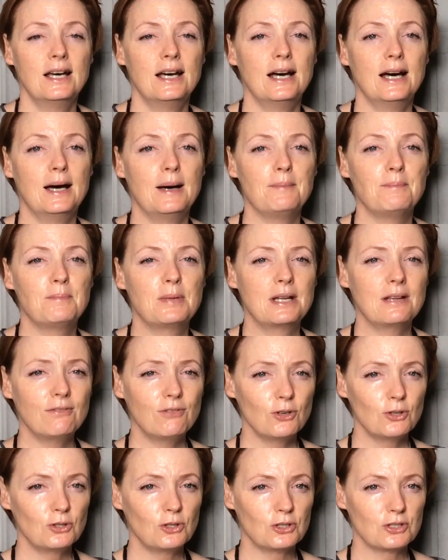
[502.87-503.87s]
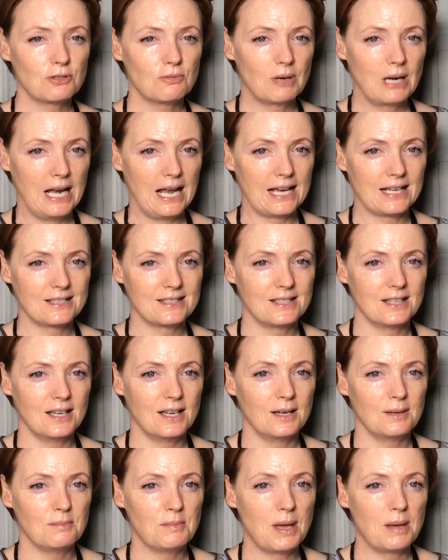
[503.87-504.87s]
But if you're not a
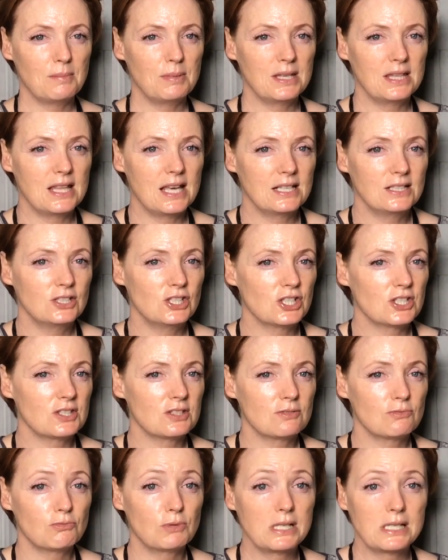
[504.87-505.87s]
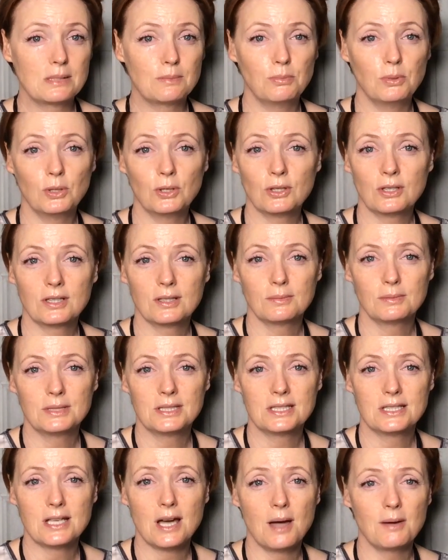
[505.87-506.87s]
relaxer, maybe then just read a book.
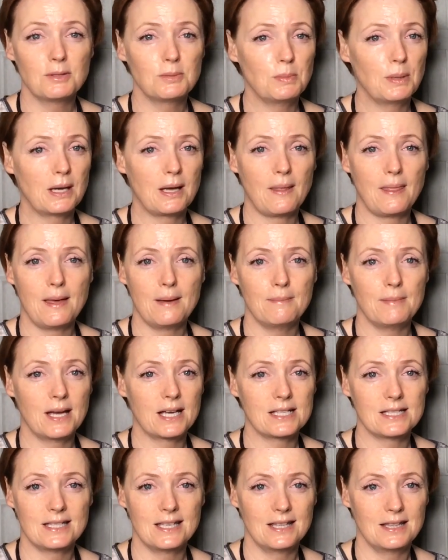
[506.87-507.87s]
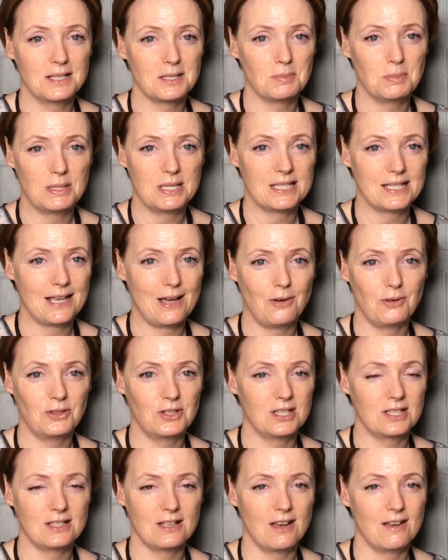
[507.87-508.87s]
Time to pick up that magazine that's been sat on
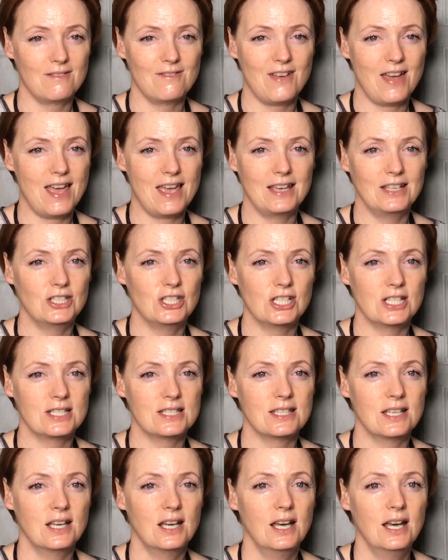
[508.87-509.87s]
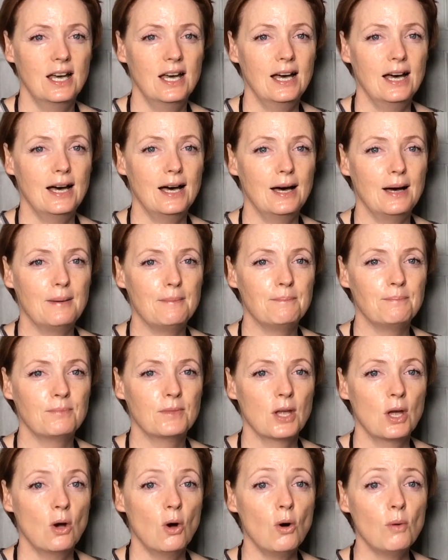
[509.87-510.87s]
the side for ages.
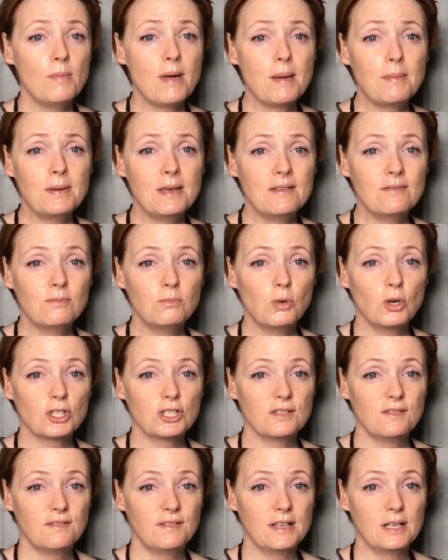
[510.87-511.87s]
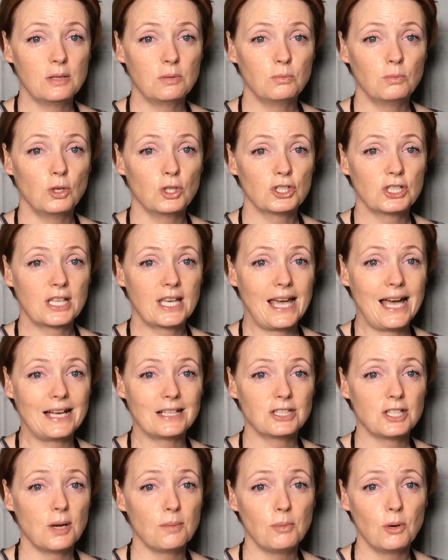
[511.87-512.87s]
Or maybe even watch a film, watch a
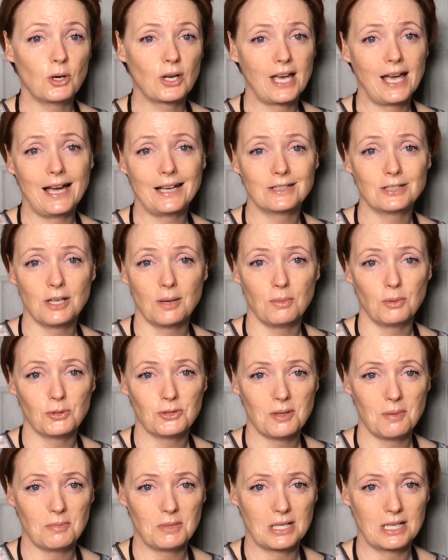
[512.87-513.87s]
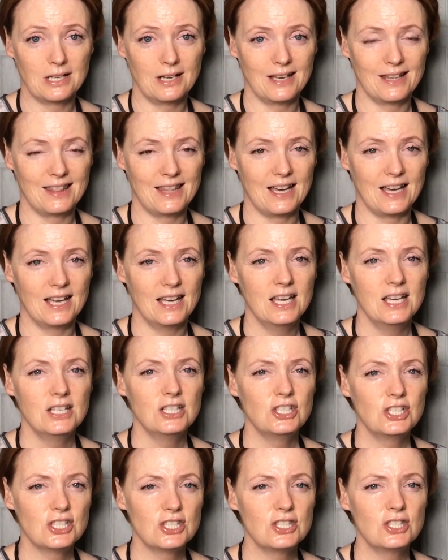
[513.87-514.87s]
catch-up on catch-up or something like that.
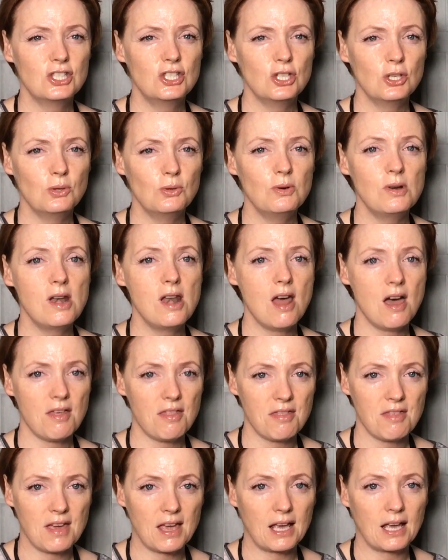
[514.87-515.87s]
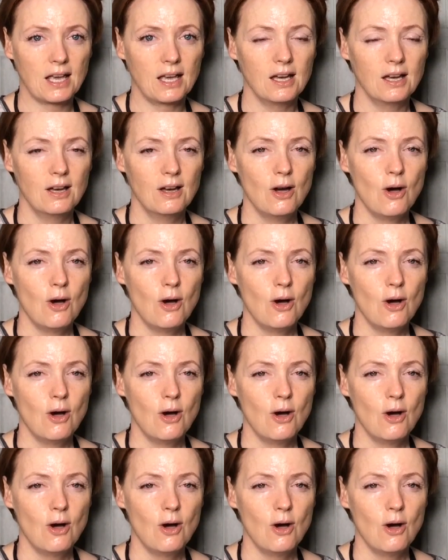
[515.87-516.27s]
Just do nothing,